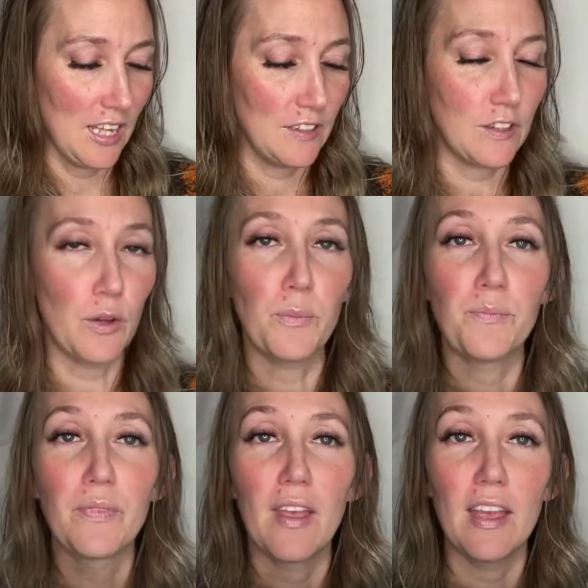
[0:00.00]
So
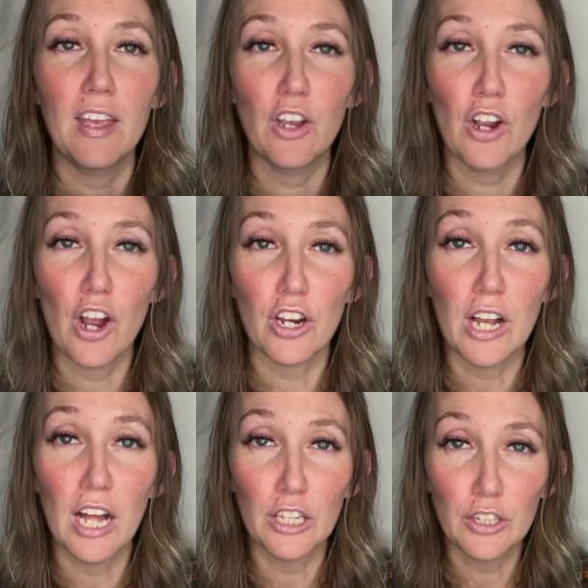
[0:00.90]
here are
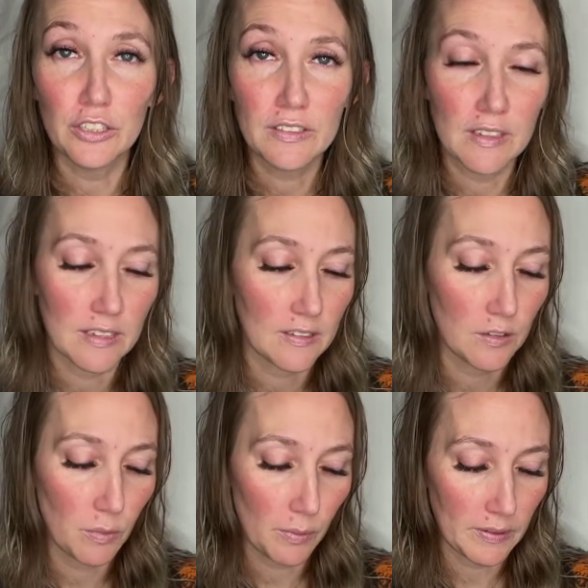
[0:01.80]
colors, and this
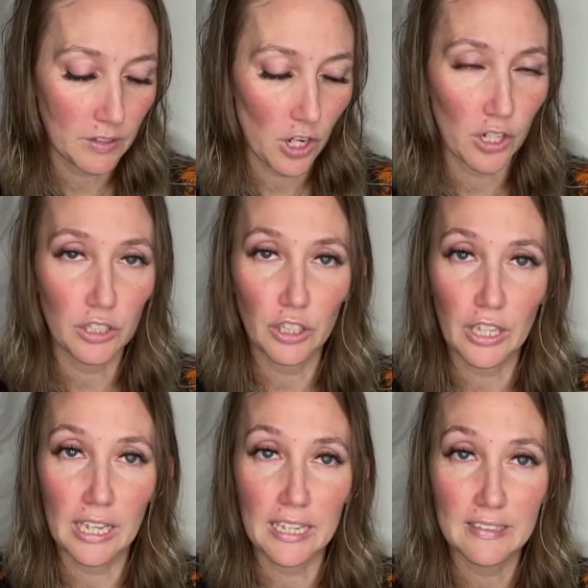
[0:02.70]
is where we start
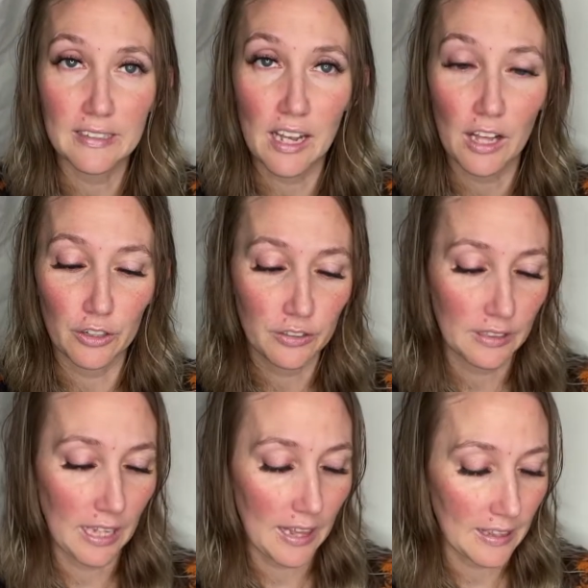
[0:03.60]
looking into colors.
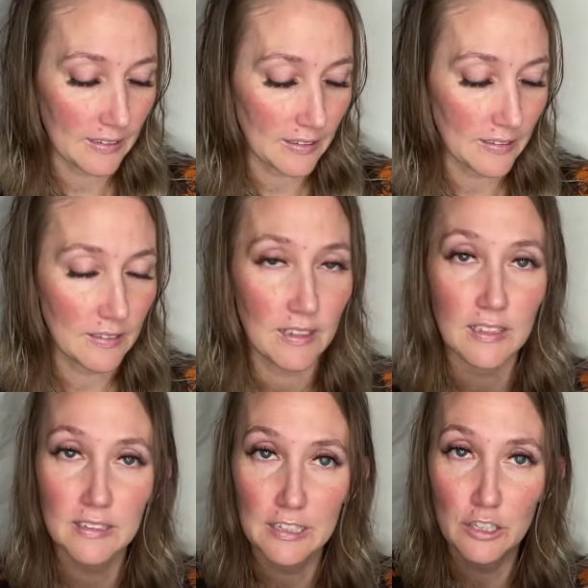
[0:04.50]
Again, this is
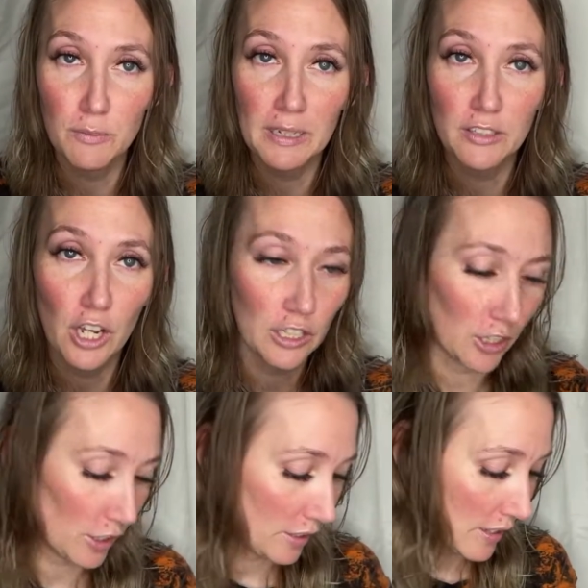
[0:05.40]
Teach My
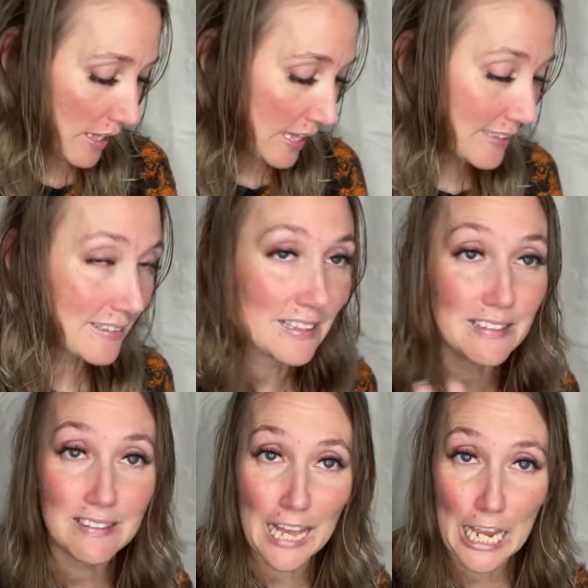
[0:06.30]
Toddler. It's the
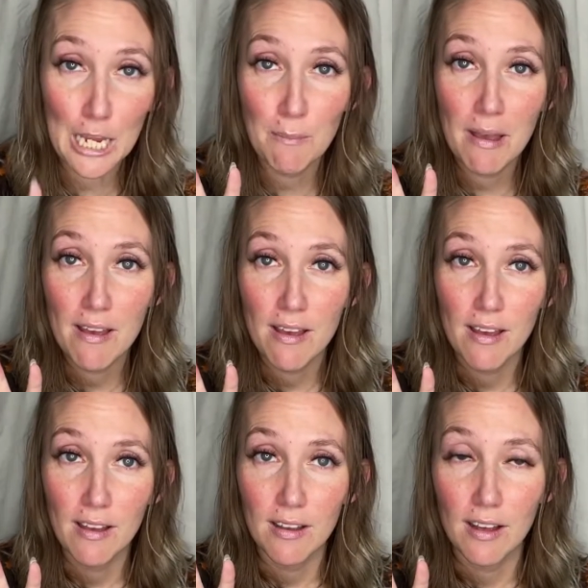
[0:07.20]
same
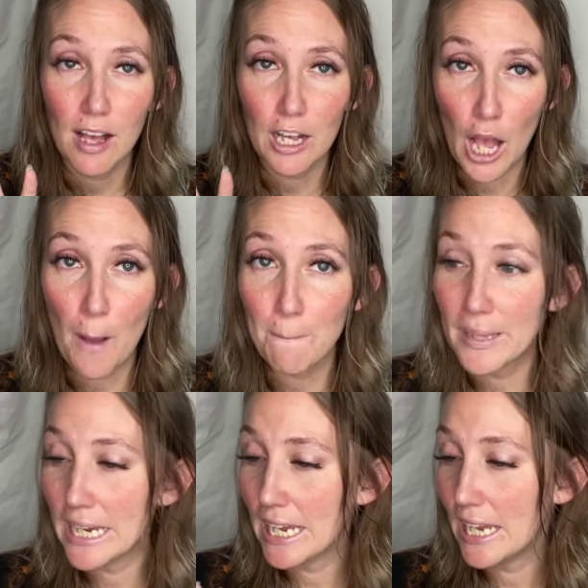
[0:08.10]

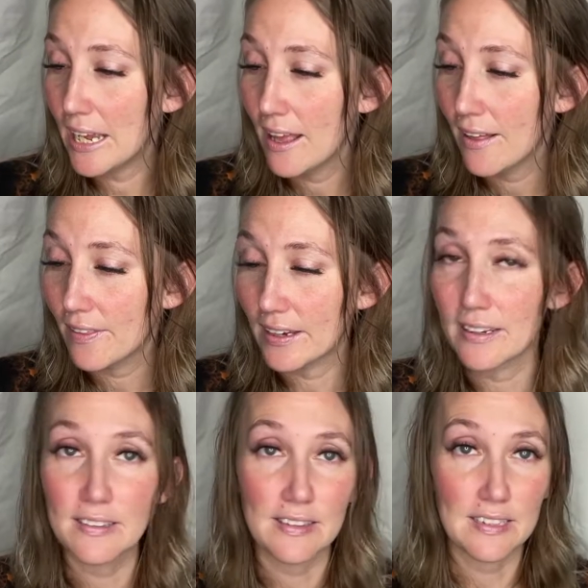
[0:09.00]
company that
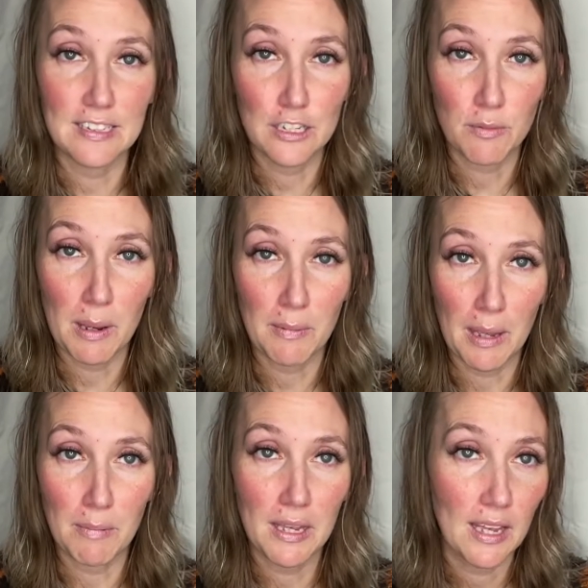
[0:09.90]
does the Teach My
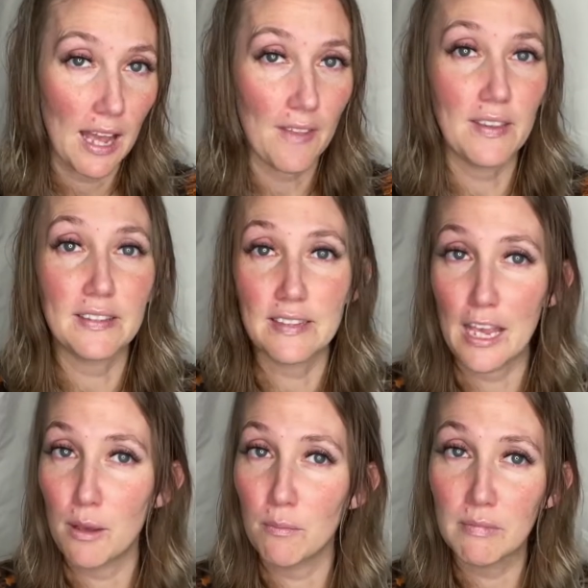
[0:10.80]
Baby and the
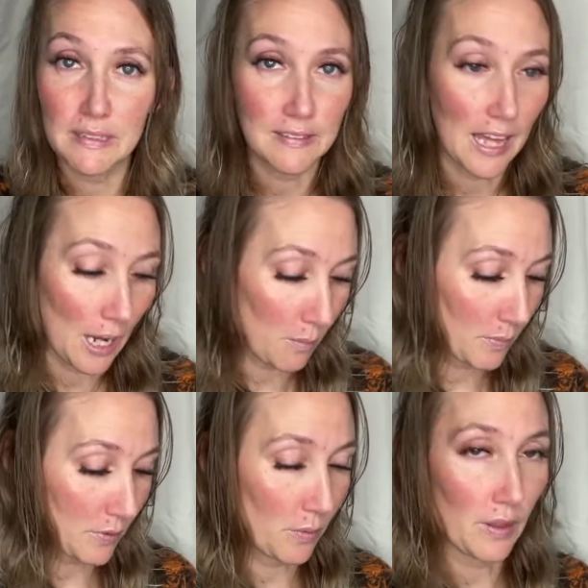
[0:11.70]
same setup.
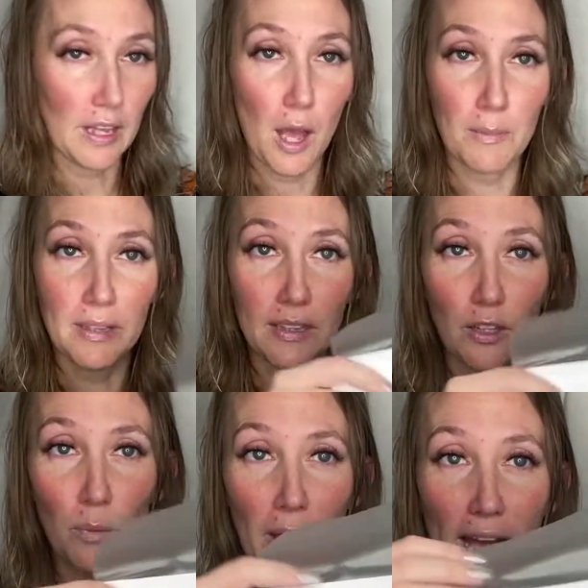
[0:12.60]
So they come in the
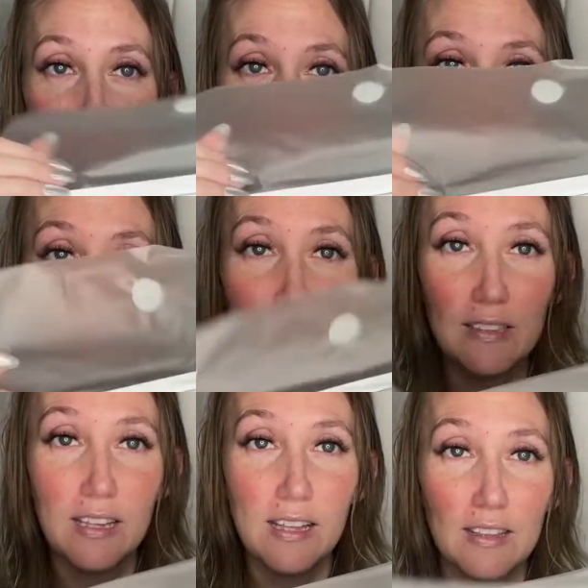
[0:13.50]
little packages.
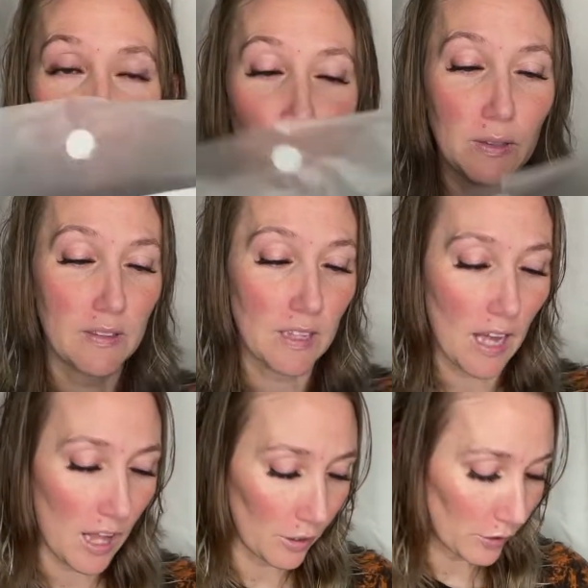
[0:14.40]
This one's the
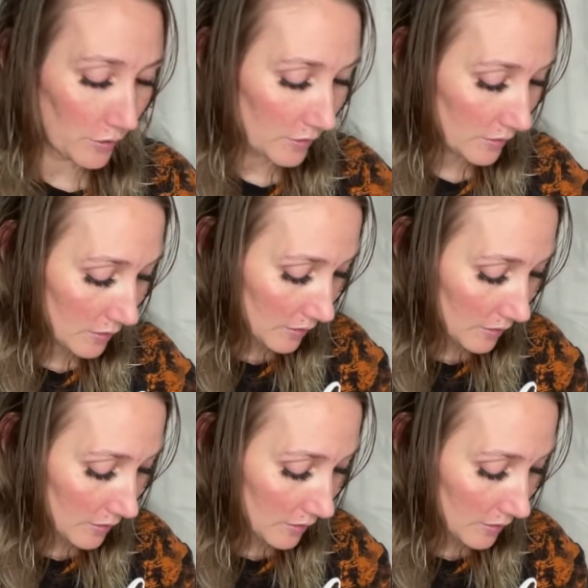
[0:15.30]
colors.